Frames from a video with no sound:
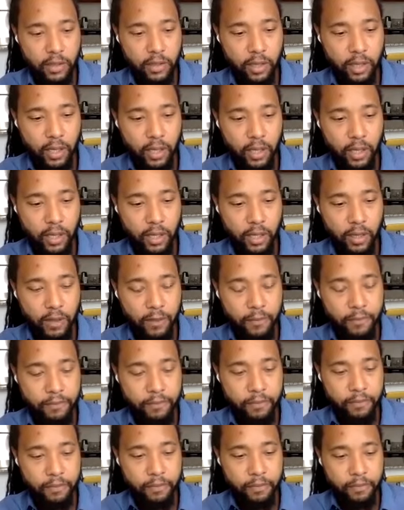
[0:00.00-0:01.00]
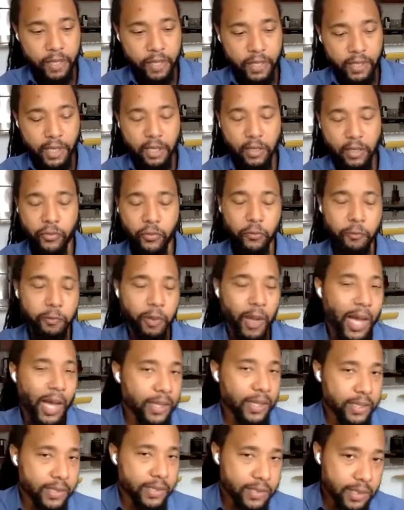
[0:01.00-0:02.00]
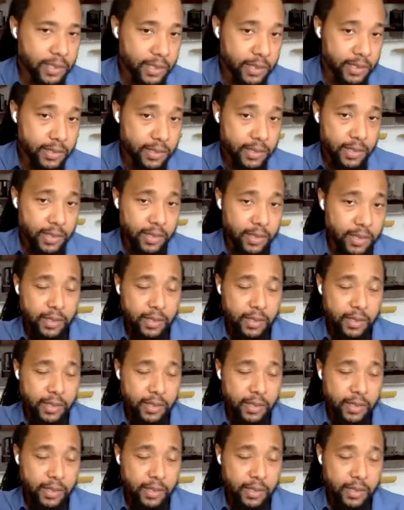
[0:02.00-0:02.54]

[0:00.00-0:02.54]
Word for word: um, mitigated through policies?